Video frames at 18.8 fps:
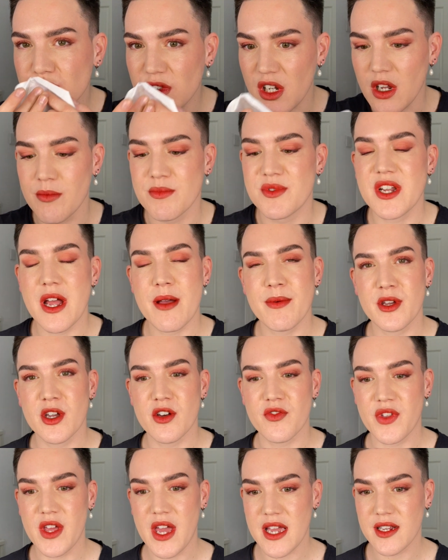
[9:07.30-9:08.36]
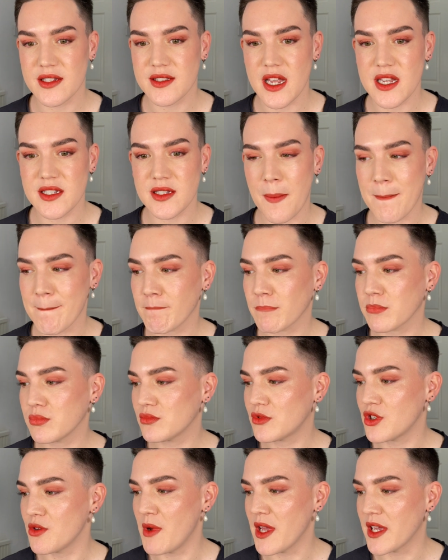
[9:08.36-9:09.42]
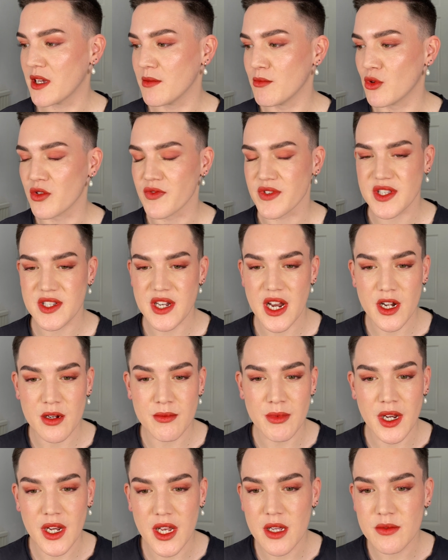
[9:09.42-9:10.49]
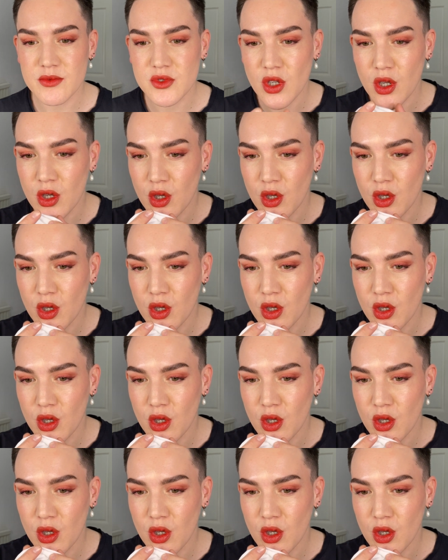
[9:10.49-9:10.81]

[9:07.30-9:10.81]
I'm dabbing off the excess to make it more of a stain on my lips,